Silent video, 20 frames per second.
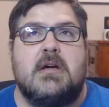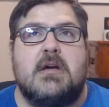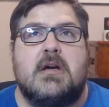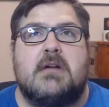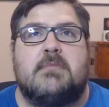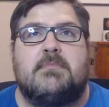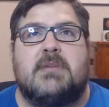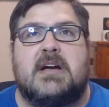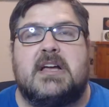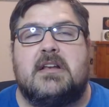
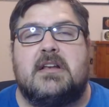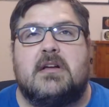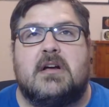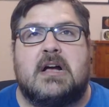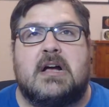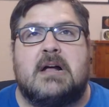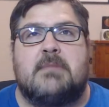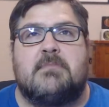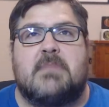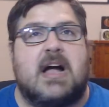But
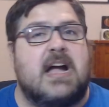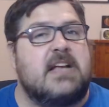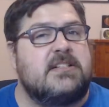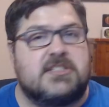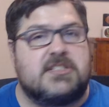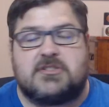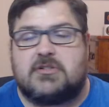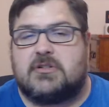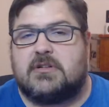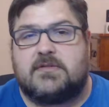I
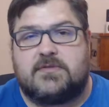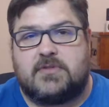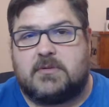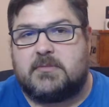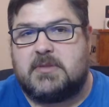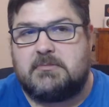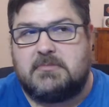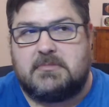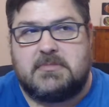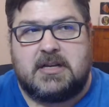just heard
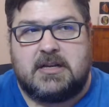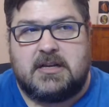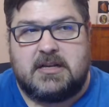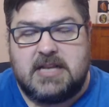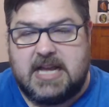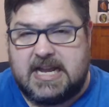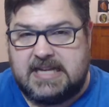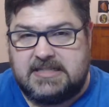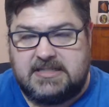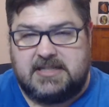from
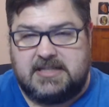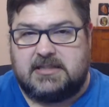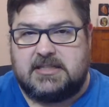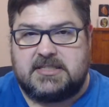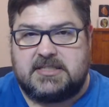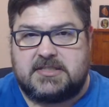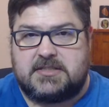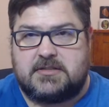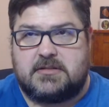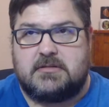an
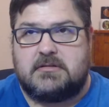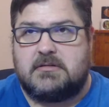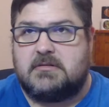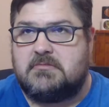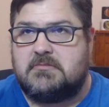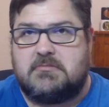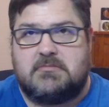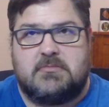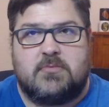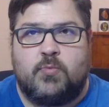idealist
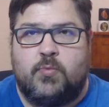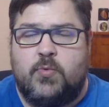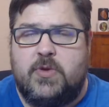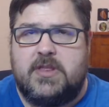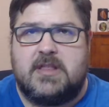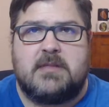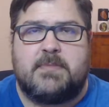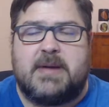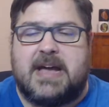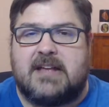
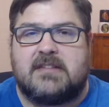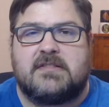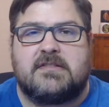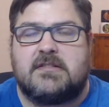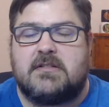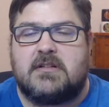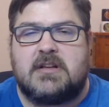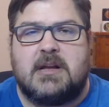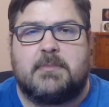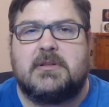within the
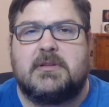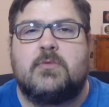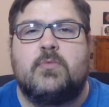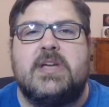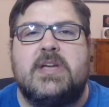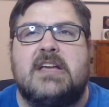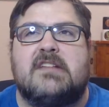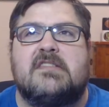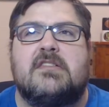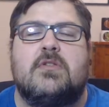past couple of
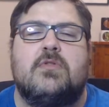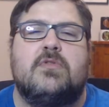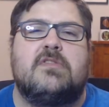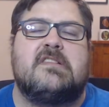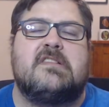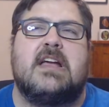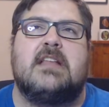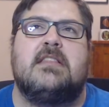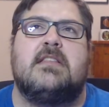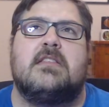weeks who
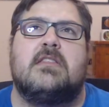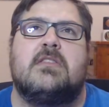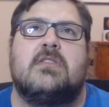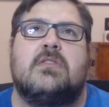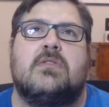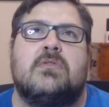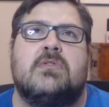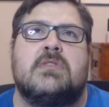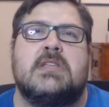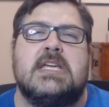said
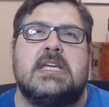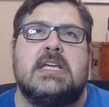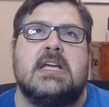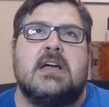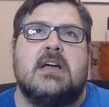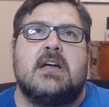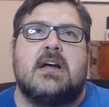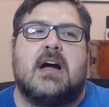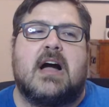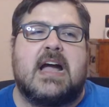that the
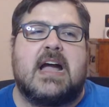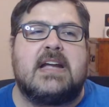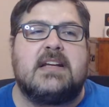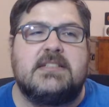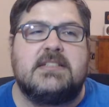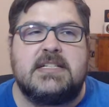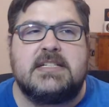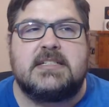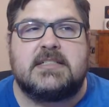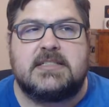
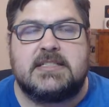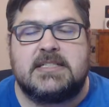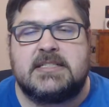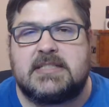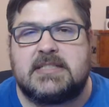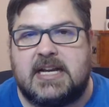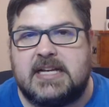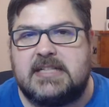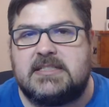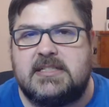idea
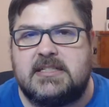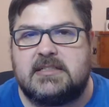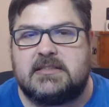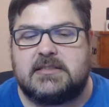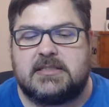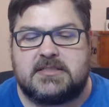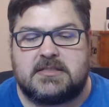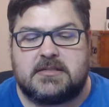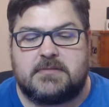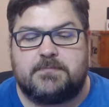in
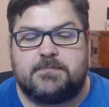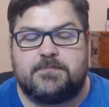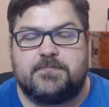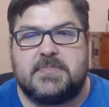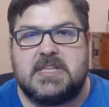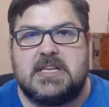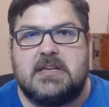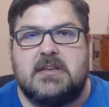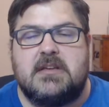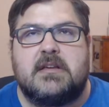idealism
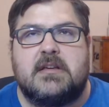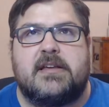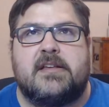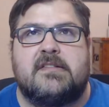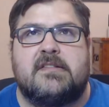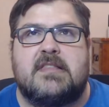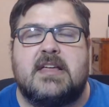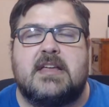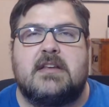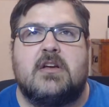
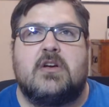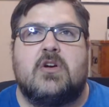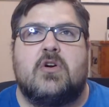is that